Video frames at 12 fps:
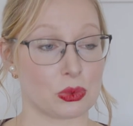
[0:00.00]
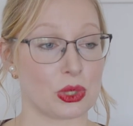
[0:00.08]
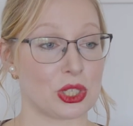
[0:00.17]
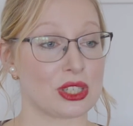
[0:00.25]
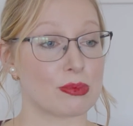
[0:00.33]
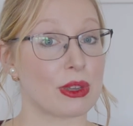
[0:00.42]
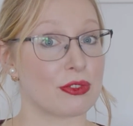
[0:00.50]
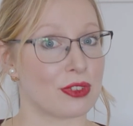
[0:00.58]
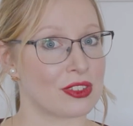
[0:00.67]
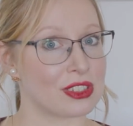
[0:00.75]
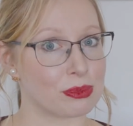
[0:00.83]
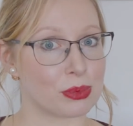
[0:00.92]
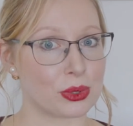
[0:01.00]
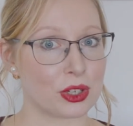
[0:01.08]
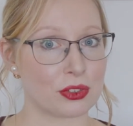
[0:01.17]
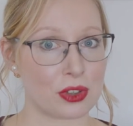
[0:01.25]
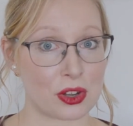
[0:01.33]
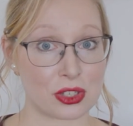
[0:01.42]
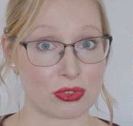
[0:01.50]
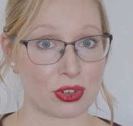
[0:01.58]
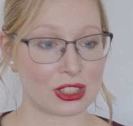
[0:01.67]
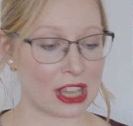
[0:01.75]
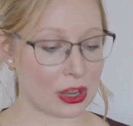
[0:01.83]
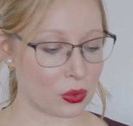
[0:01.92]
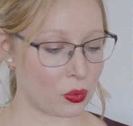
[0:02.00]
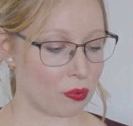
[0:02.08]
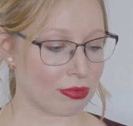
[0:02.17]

which is my favorite book of hers for now.